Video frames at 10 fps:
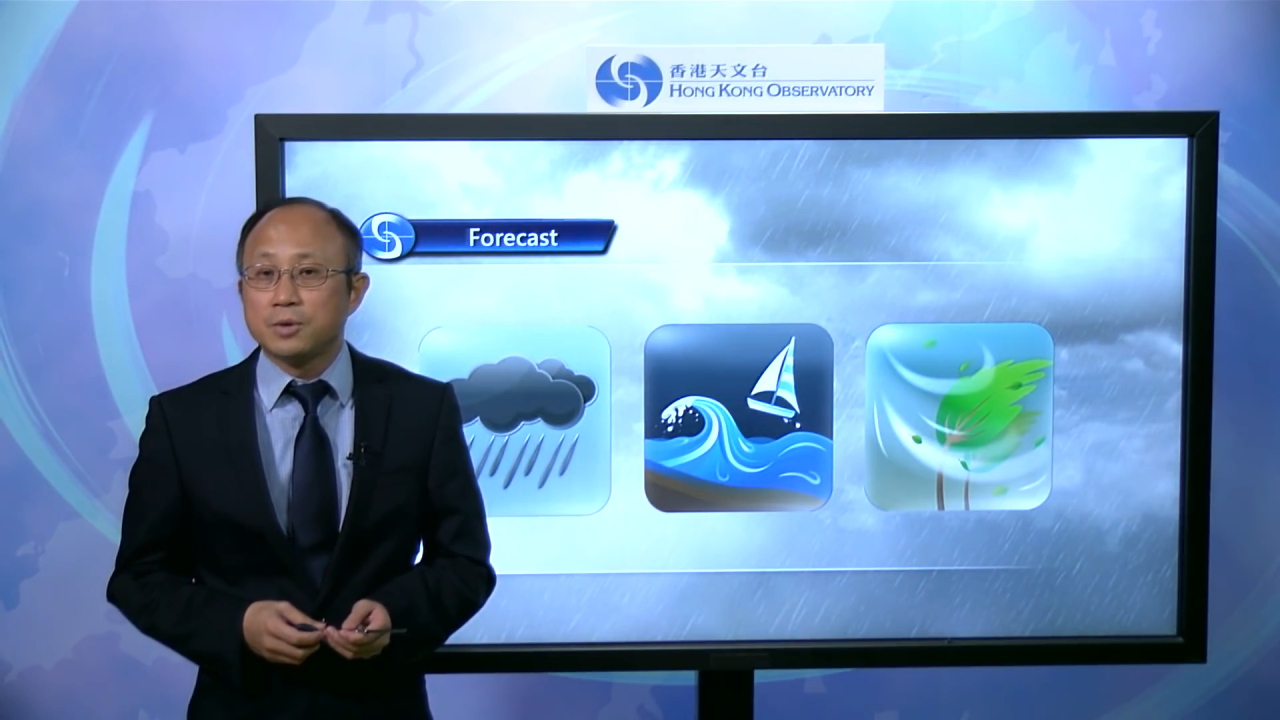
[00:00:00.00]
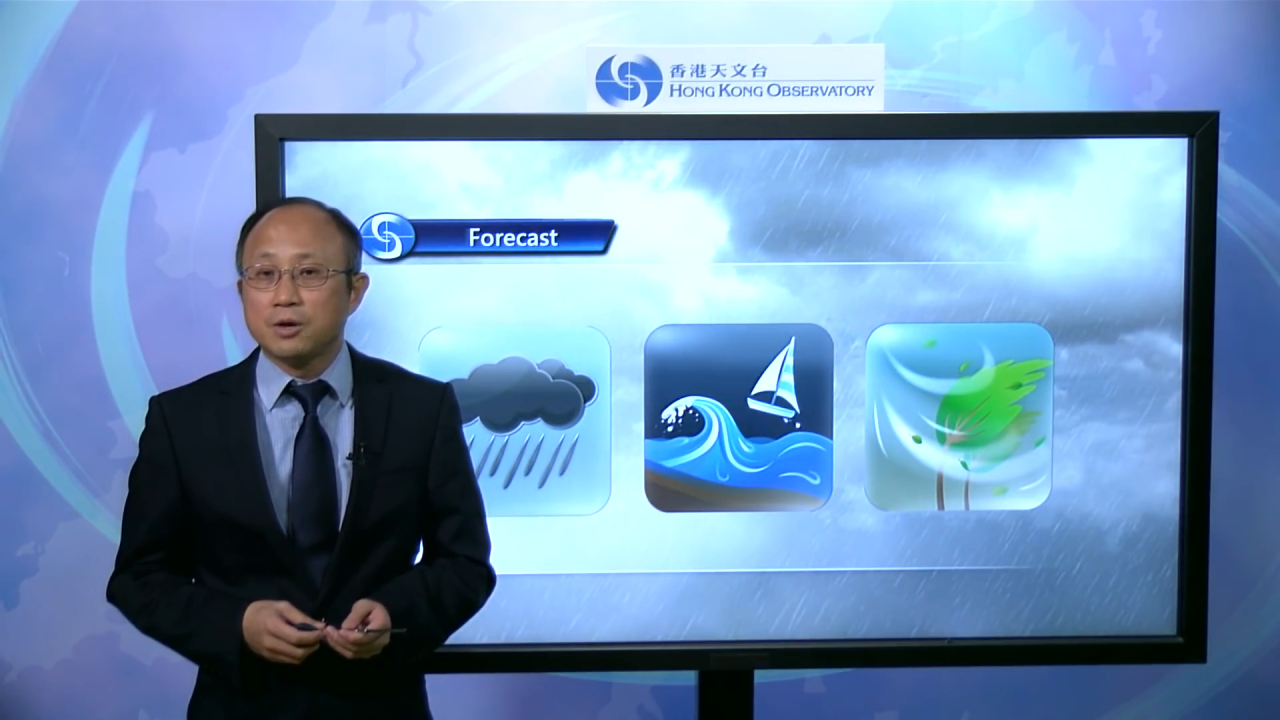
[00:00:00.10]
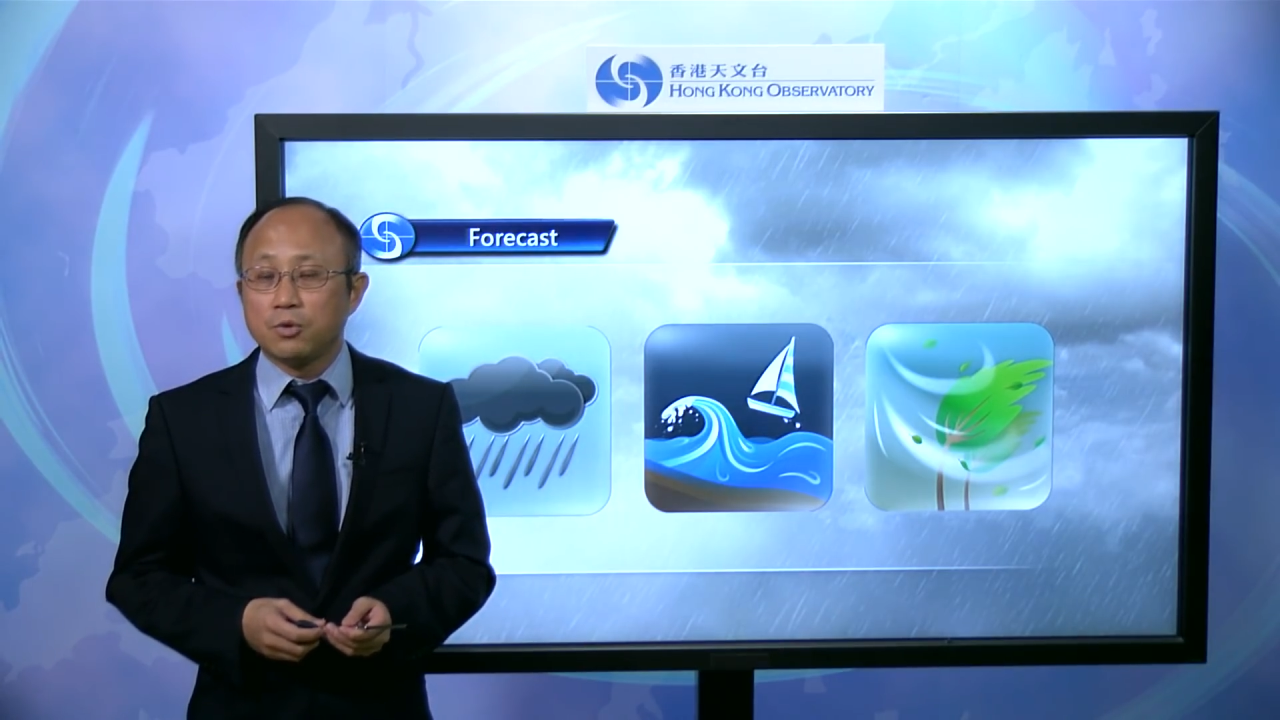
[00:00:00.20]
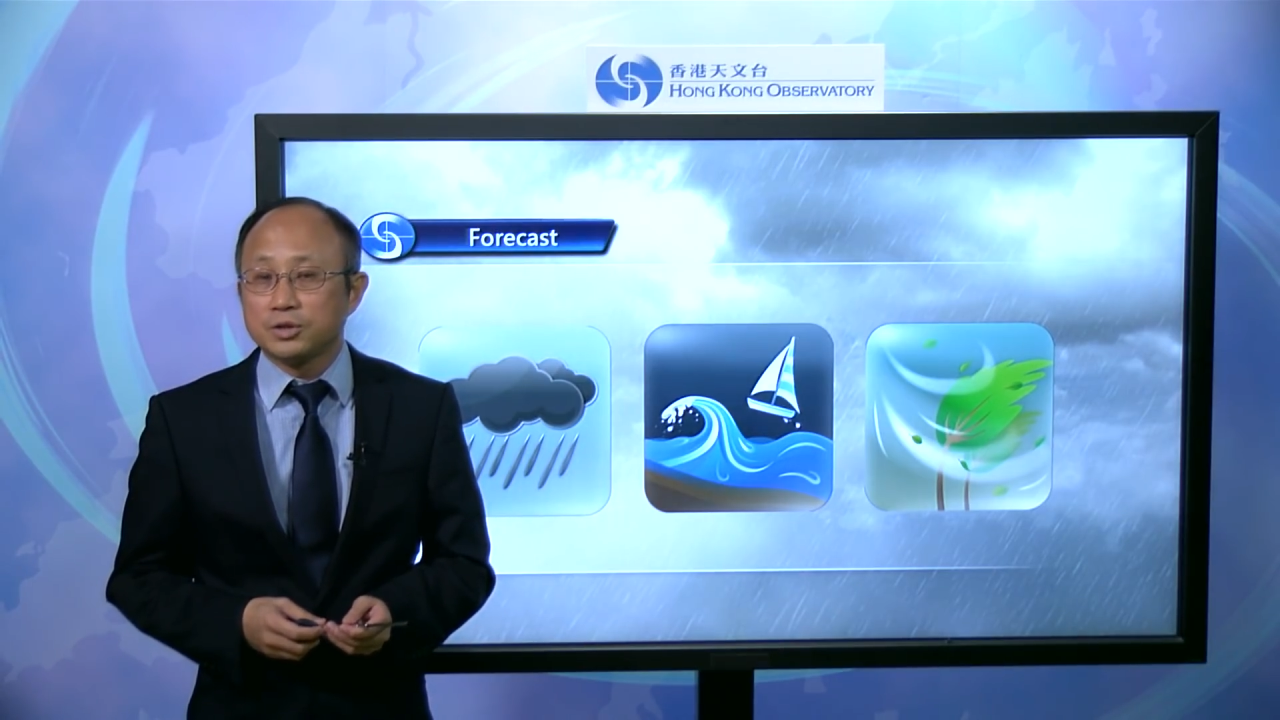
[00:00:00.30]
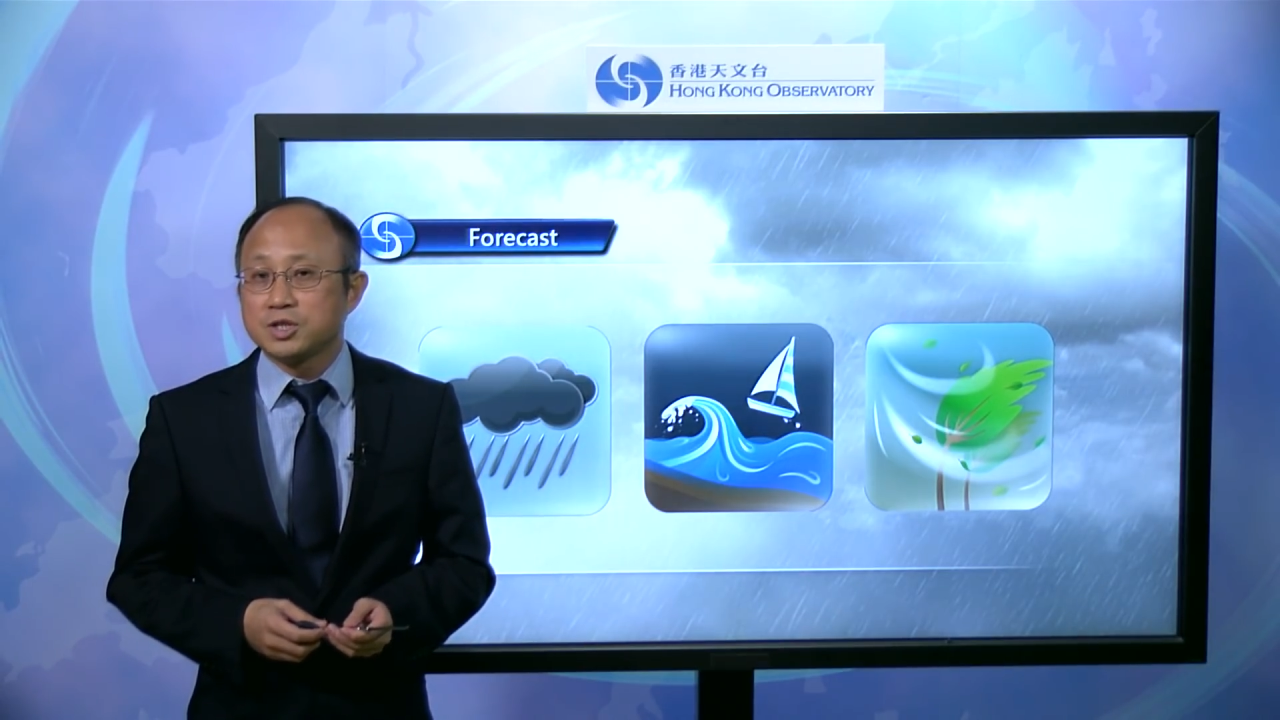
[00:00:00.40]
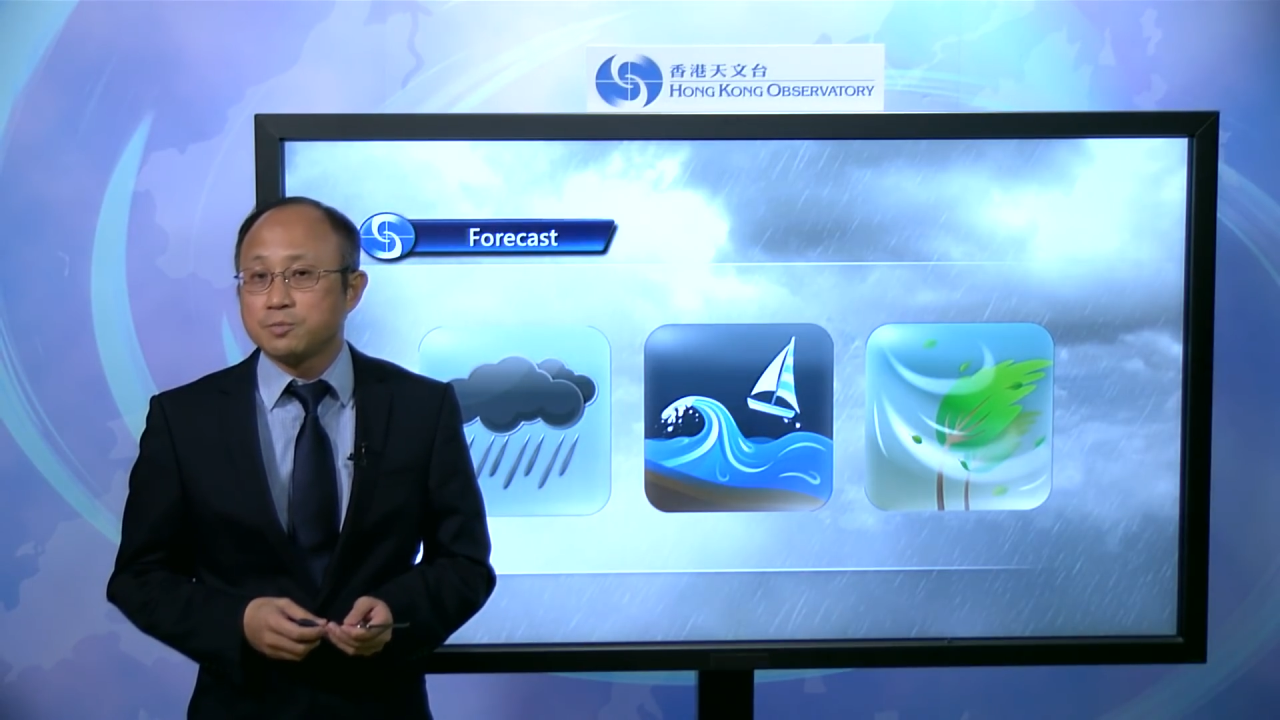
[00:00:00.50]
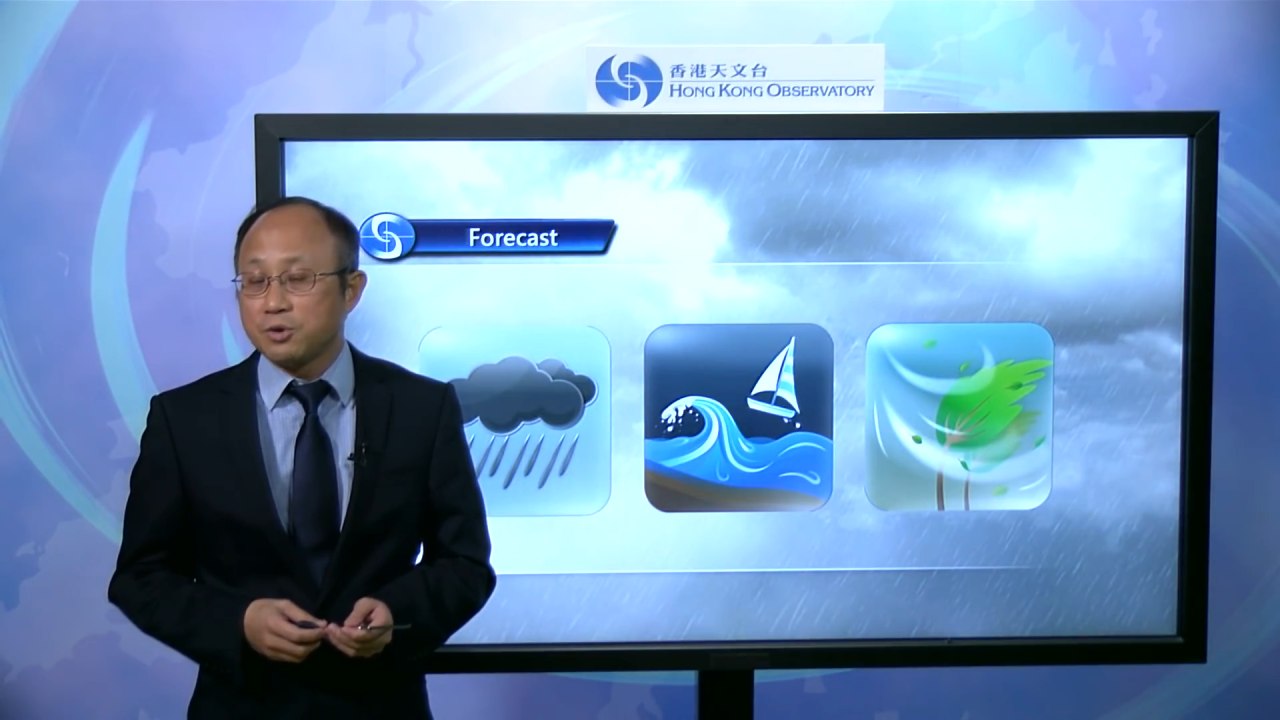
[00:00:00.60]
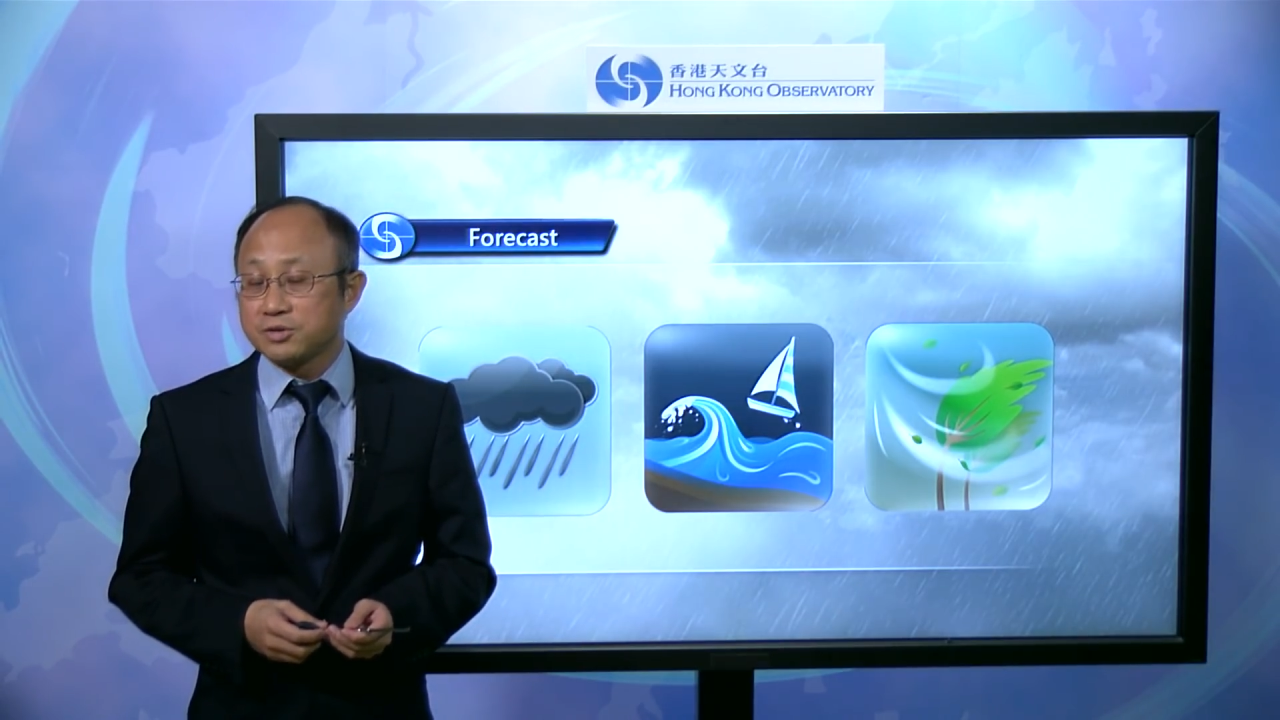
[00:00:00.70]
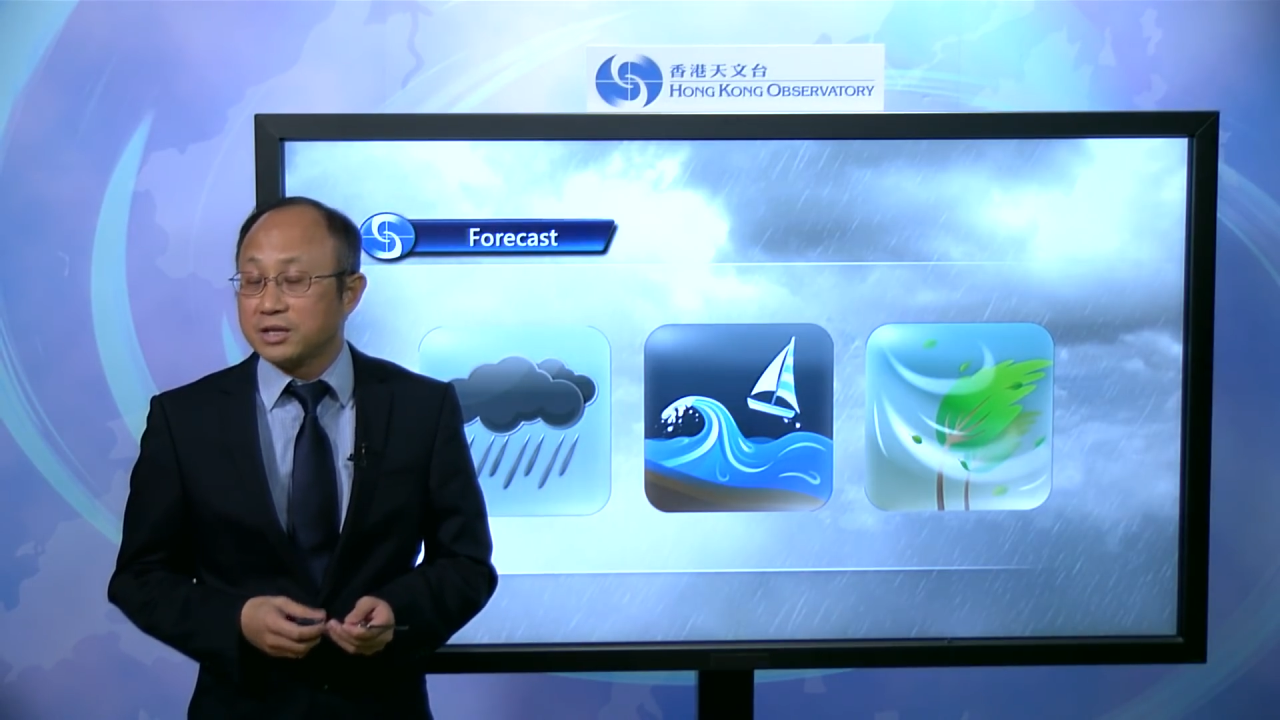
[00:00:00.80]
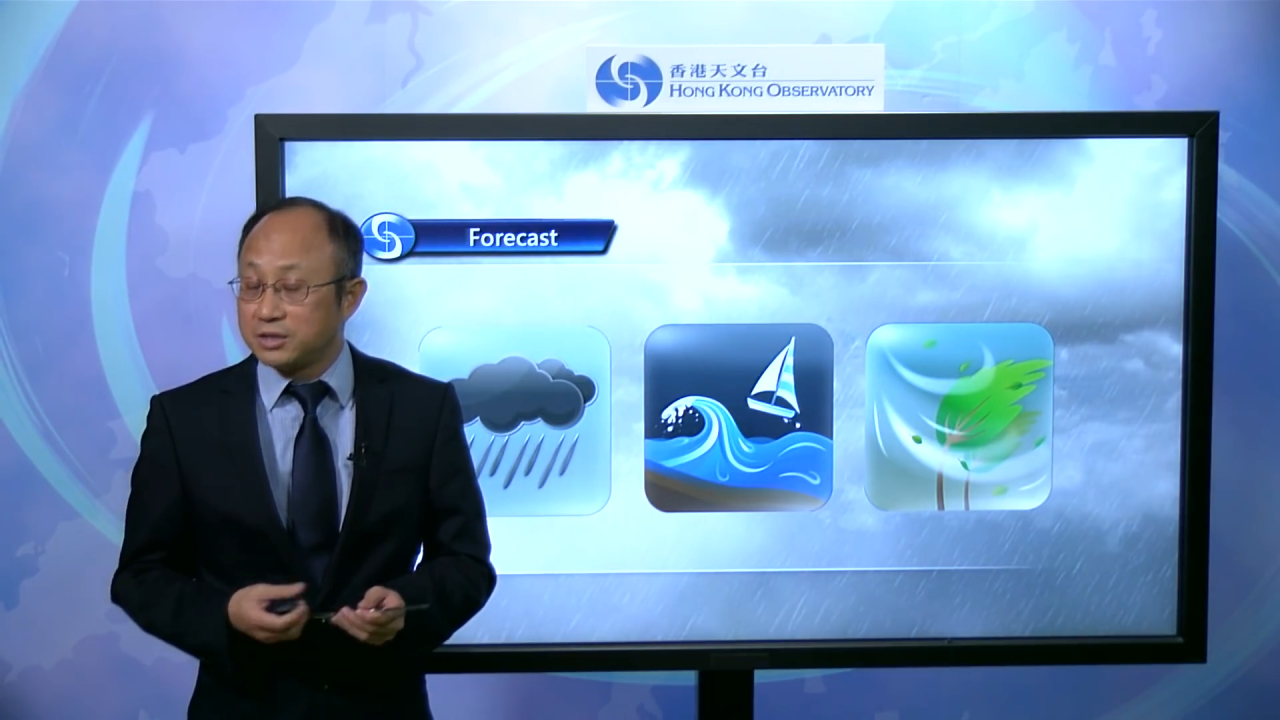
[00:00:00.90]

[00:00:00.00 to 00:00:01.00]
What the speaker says: in water sports